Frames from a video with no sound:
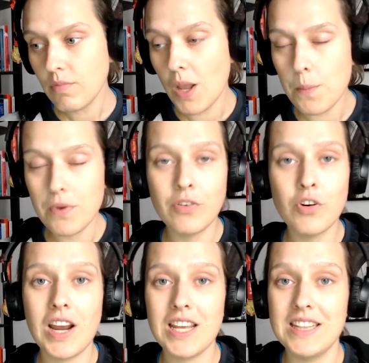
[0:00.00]

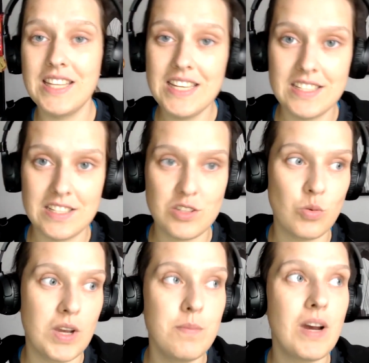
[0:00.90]
before I did the
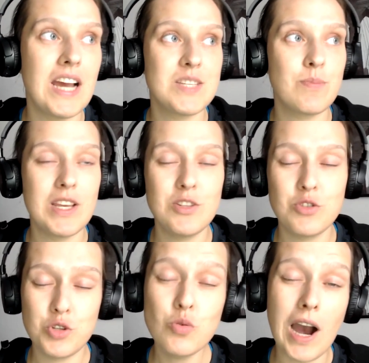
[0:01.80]
swim, I spent
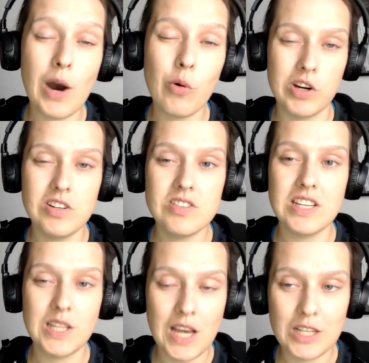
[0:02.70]
2 hours
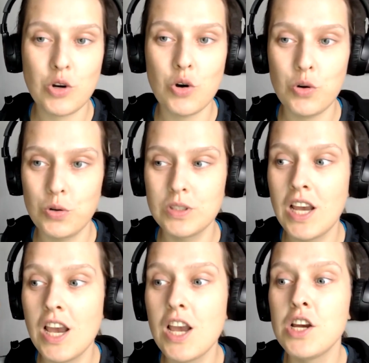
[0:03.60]
in that cold
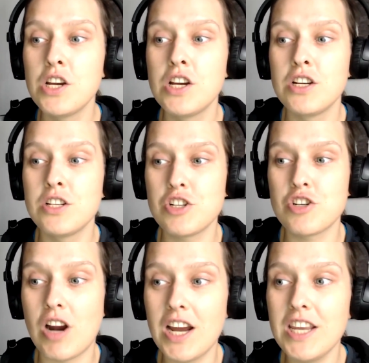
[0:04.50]

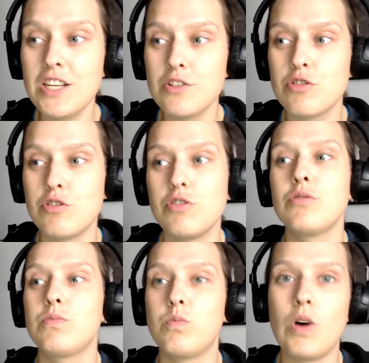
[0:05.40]
trying
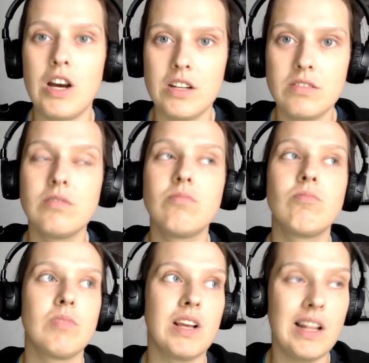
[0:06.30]
to, one,
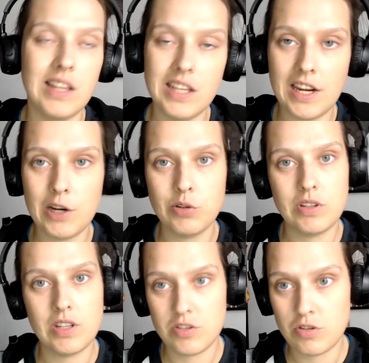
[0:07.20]
clean out
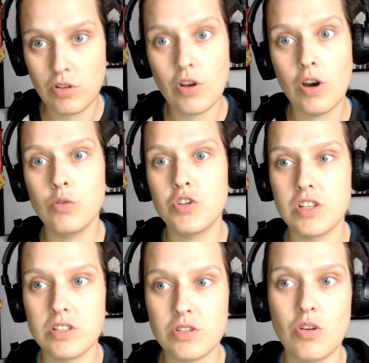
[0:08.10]
the snow
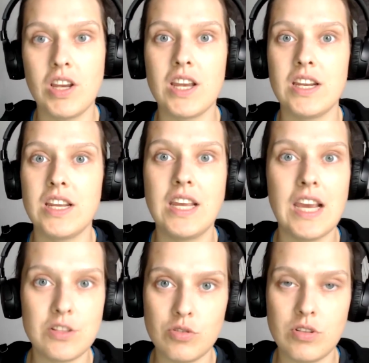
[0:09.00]
just so I can
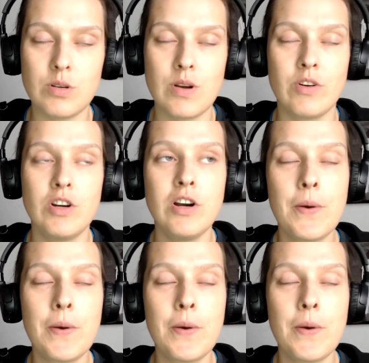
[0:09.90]
get to the river.